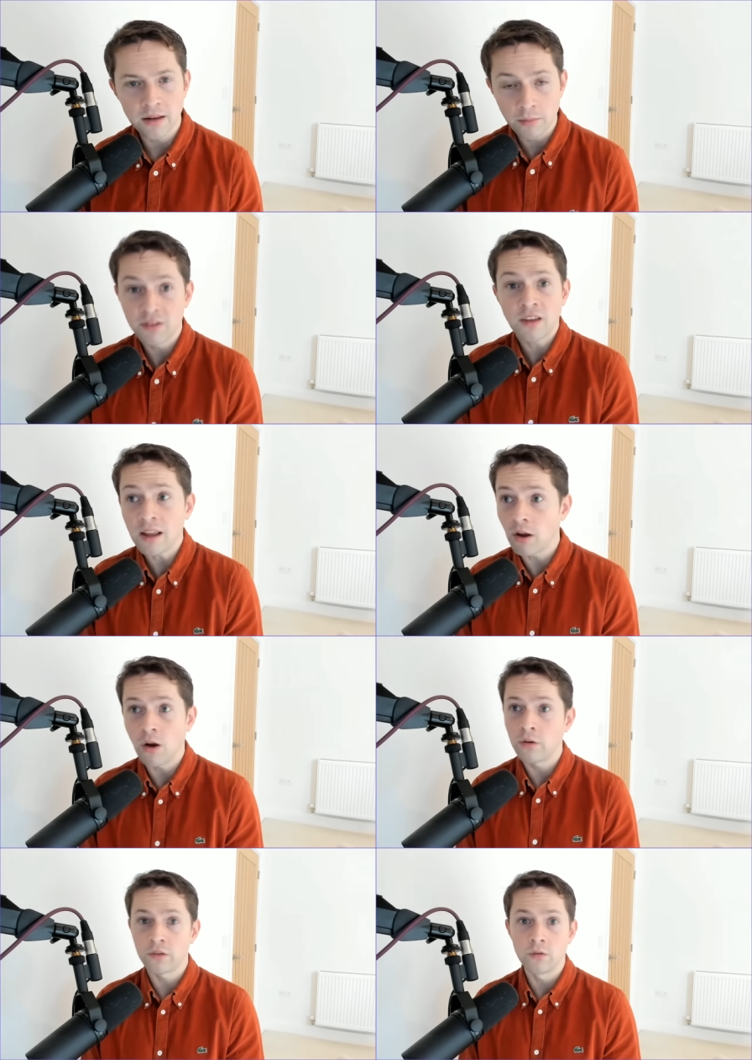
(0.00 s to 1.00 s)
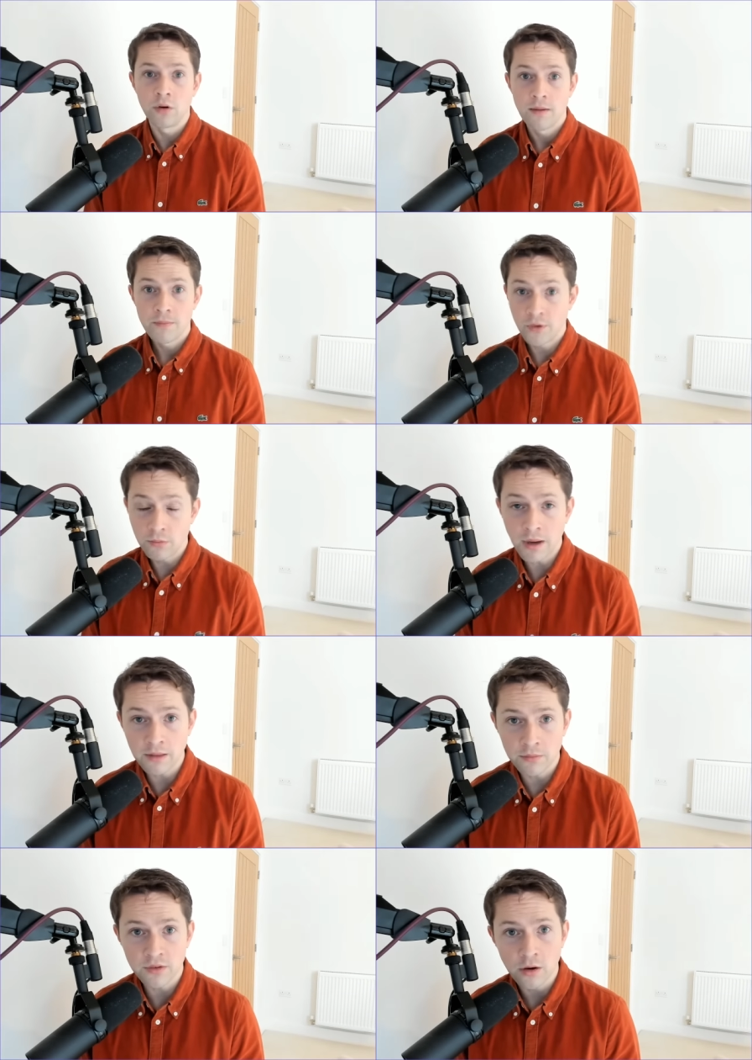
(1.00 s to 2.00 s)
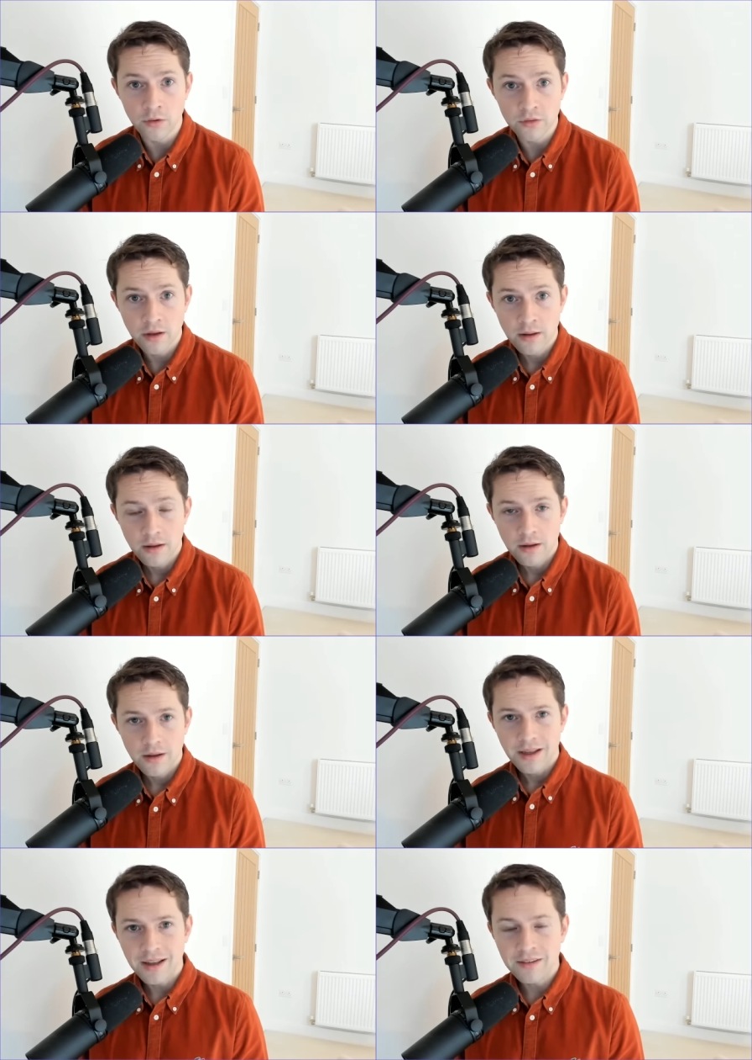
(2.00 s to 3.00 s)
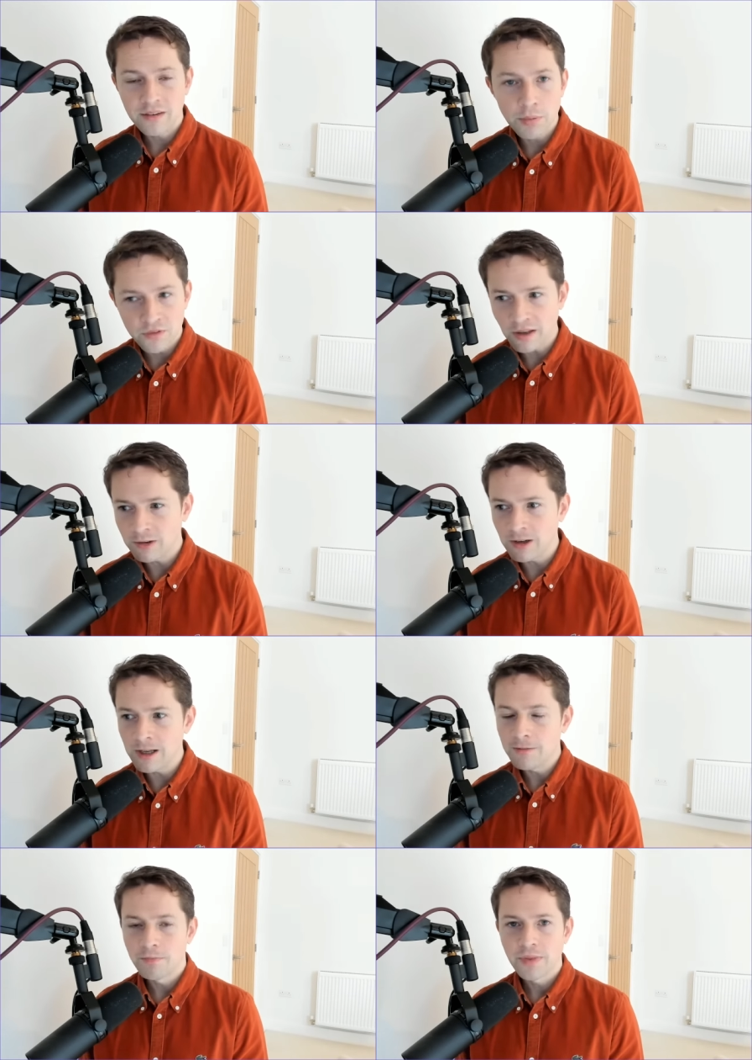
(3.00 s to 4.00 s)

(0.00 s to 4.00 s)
the mistake that Arsenal could make themselves, is to potentially